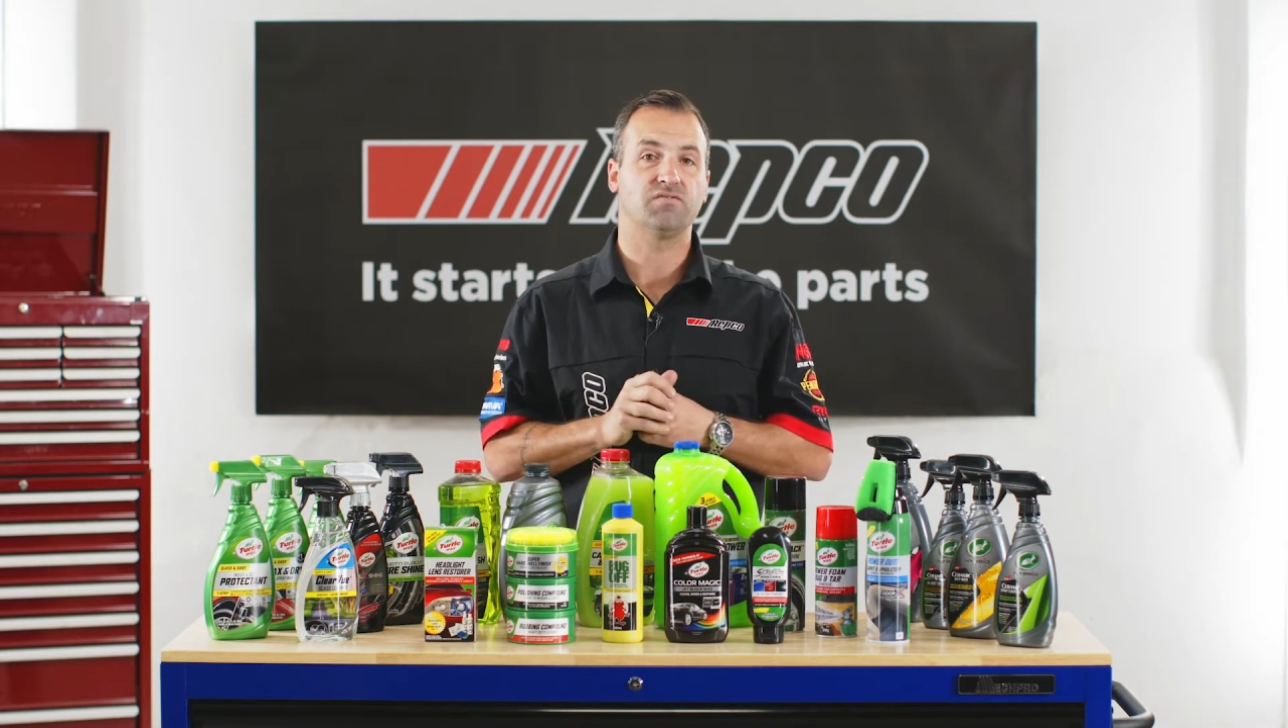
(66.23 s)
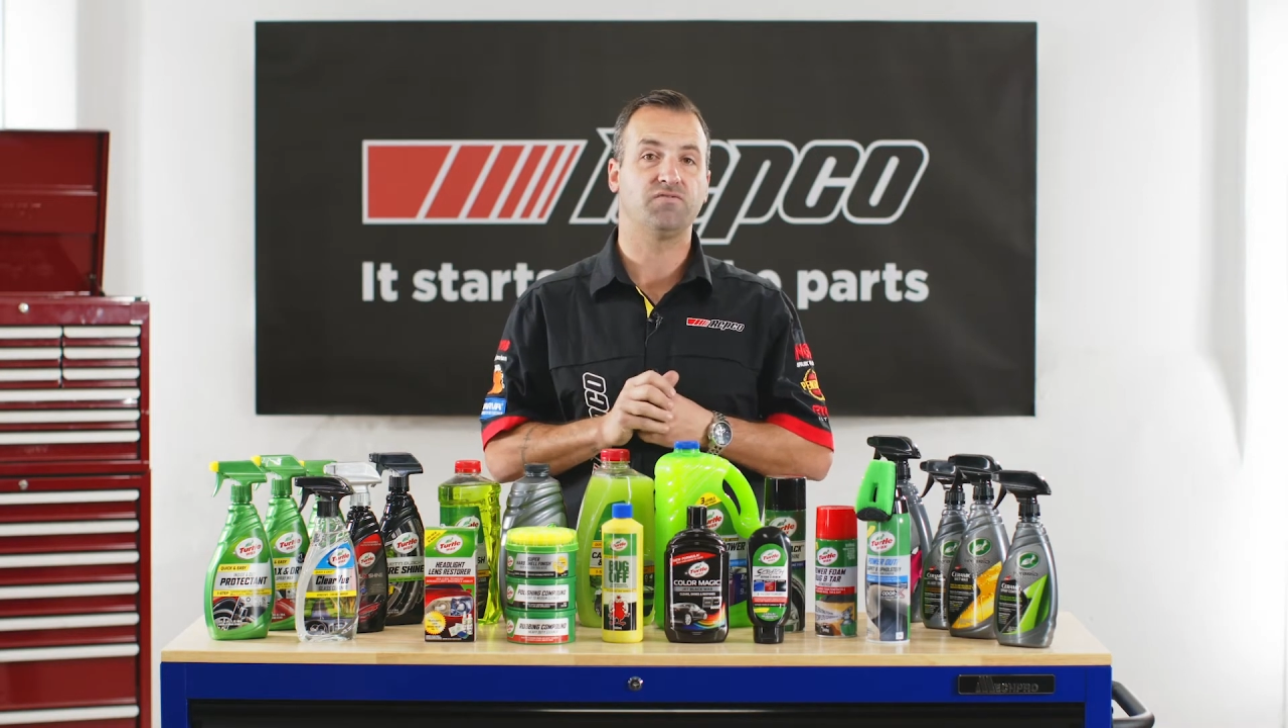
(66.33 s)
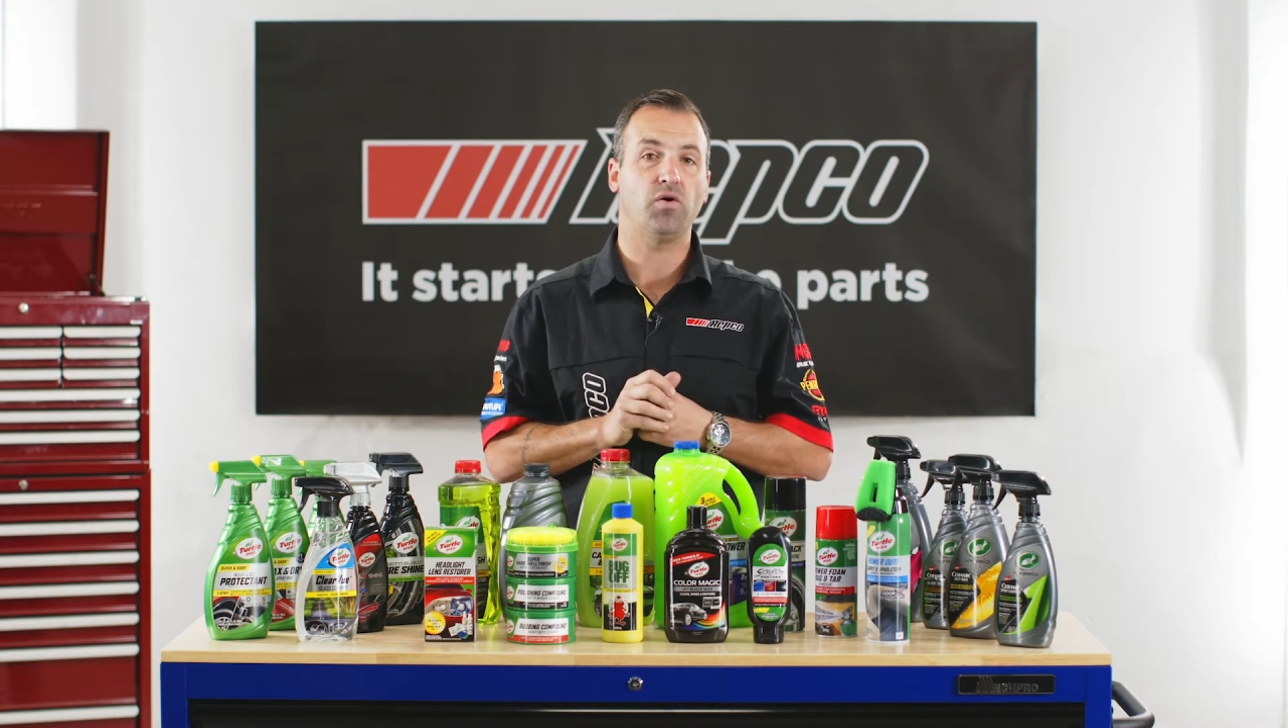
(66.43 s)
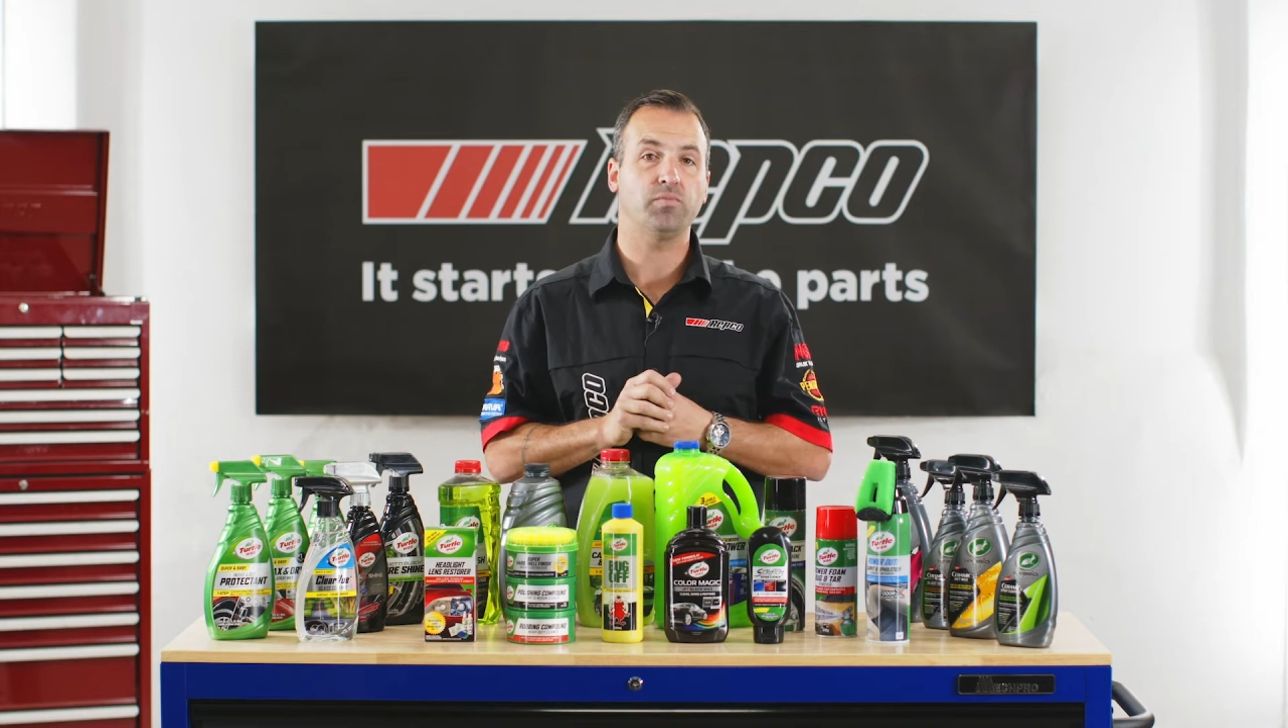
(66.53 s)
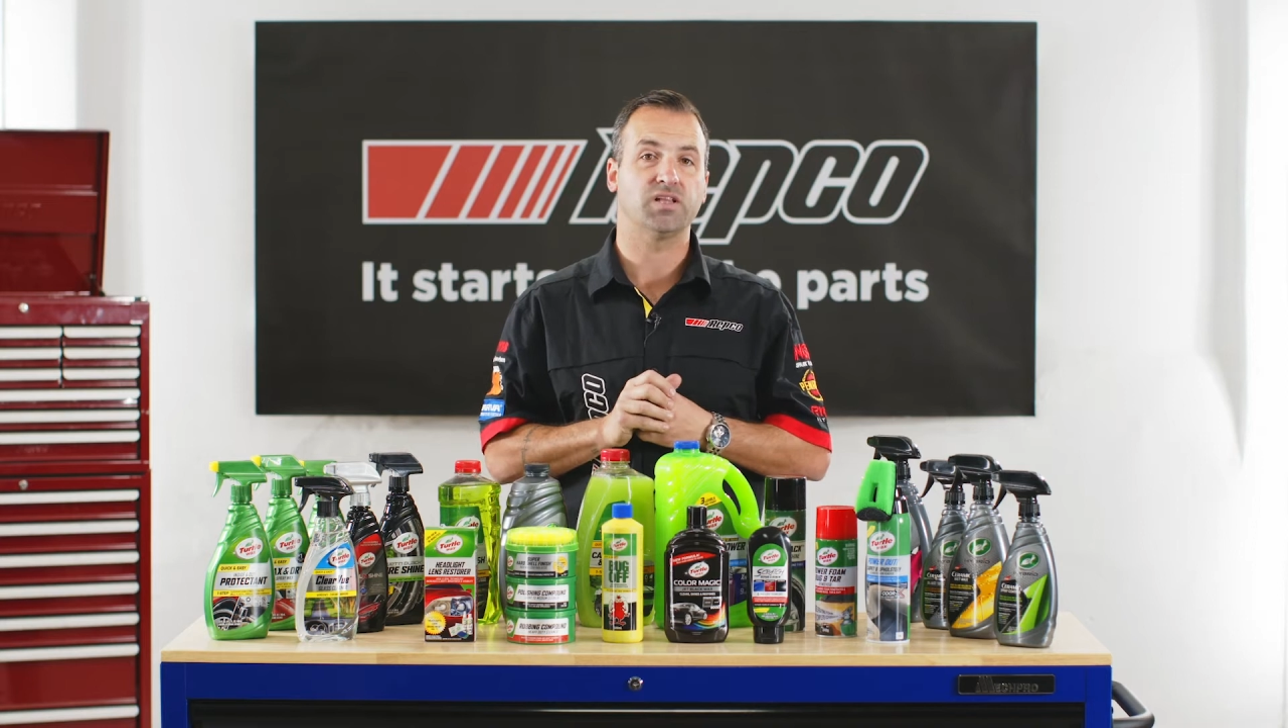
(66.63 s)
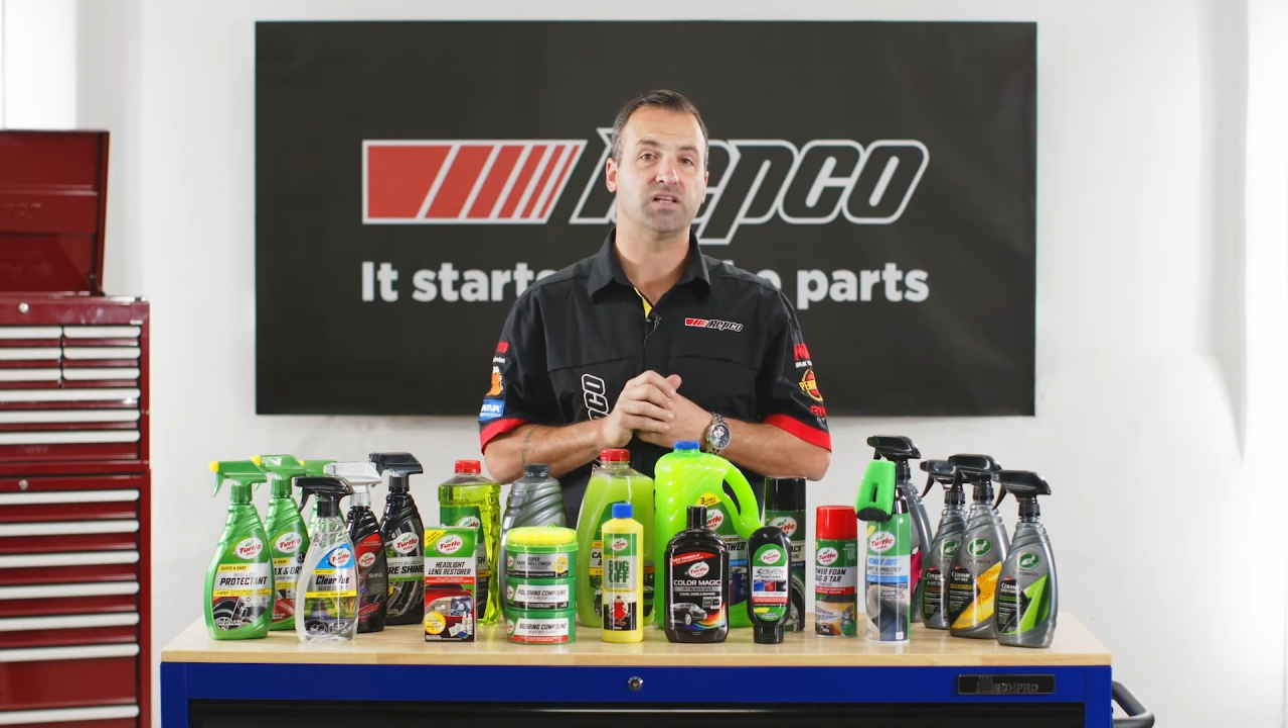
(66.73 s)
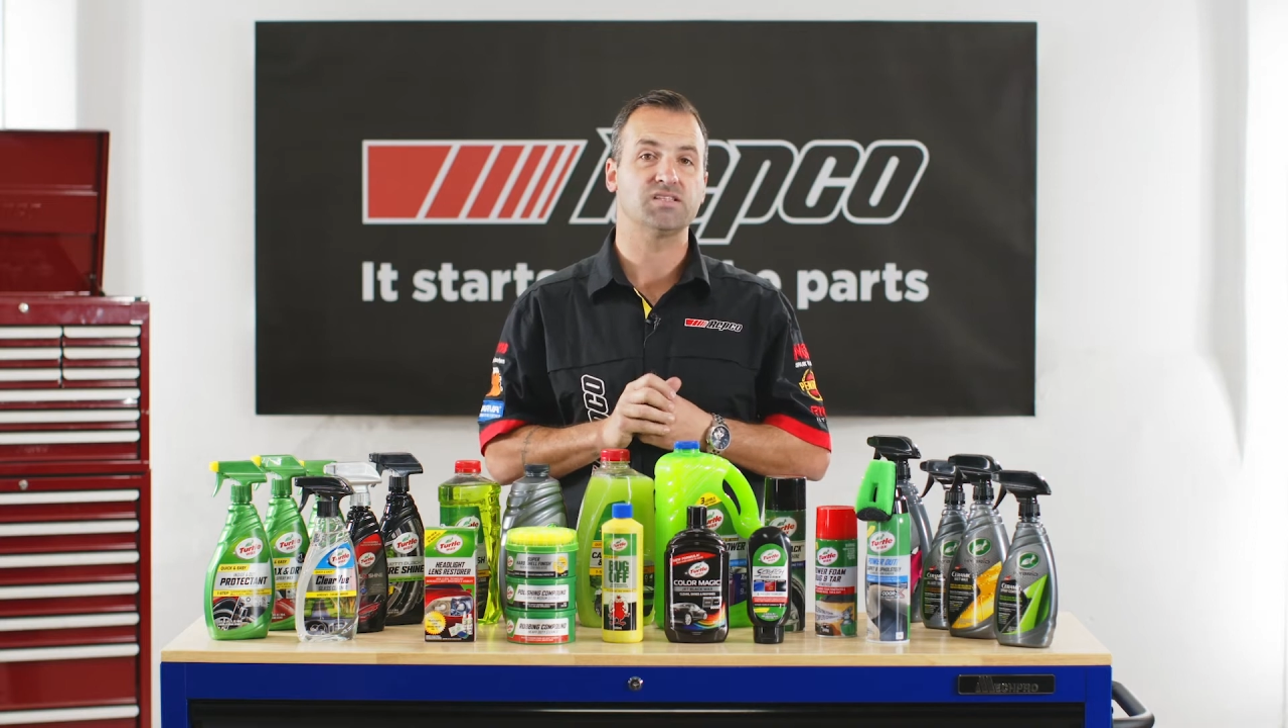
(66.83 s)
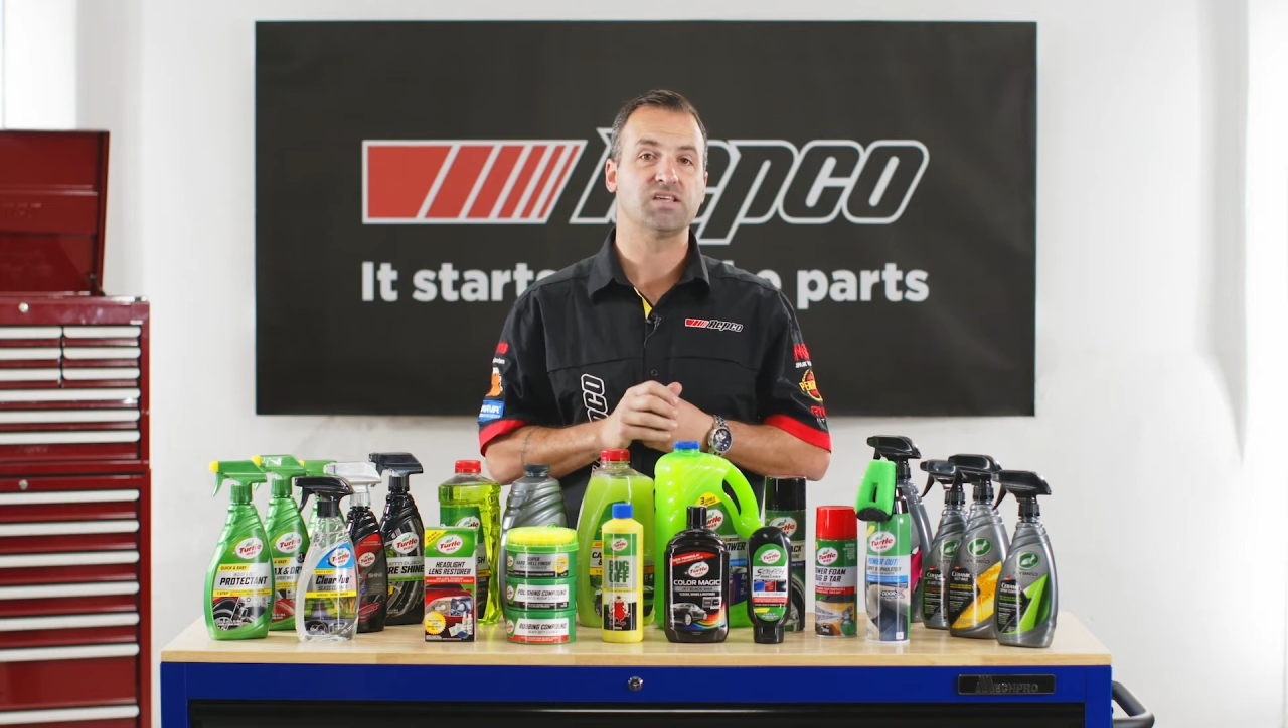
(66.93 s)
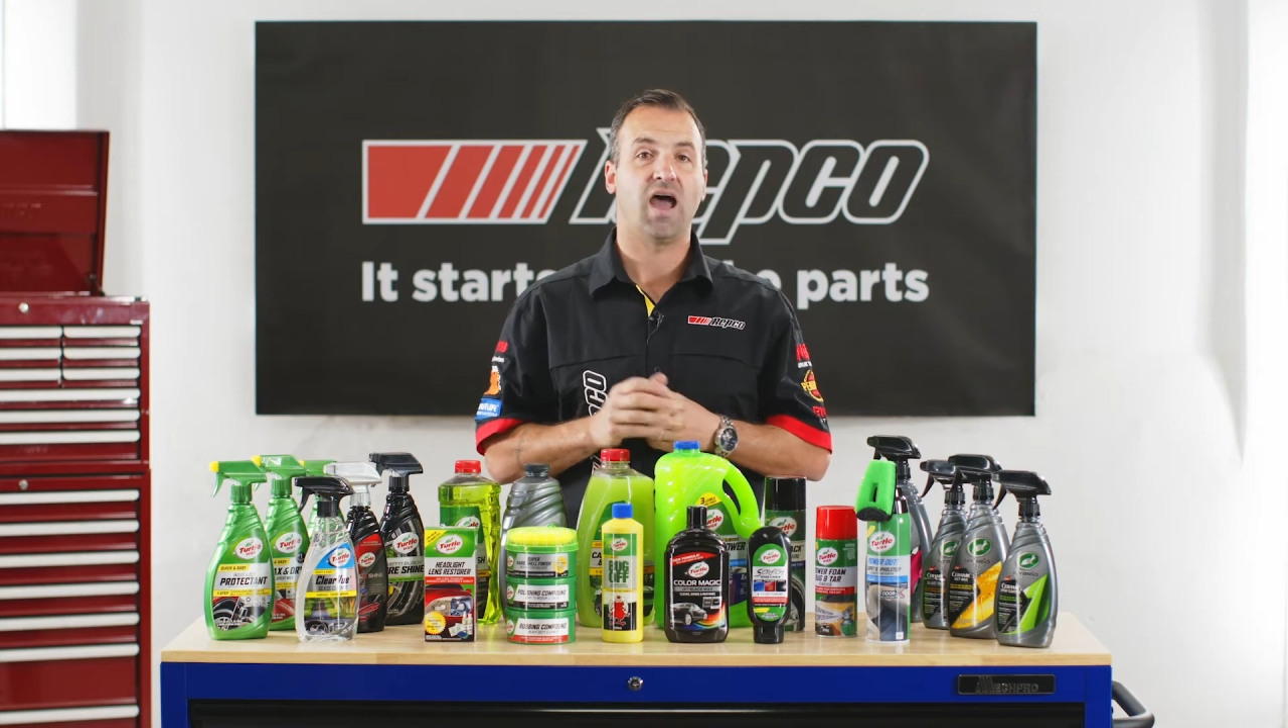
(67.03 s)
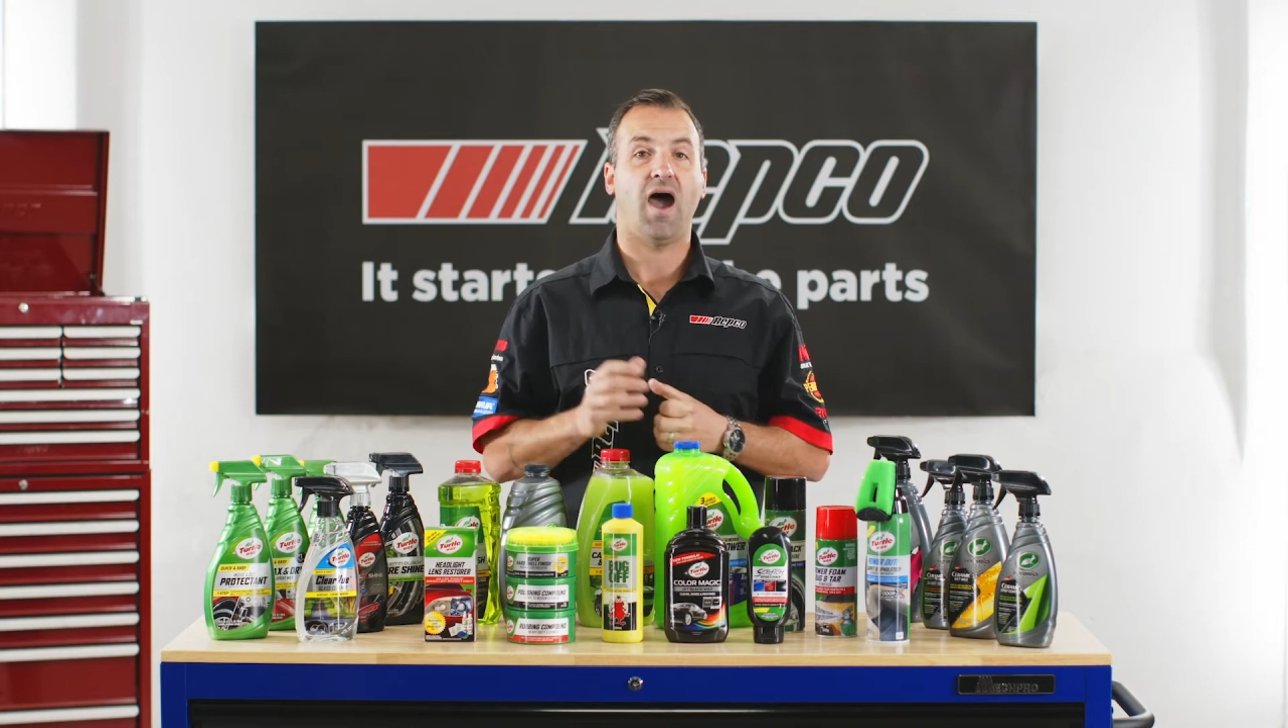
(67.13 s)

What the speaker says: formulas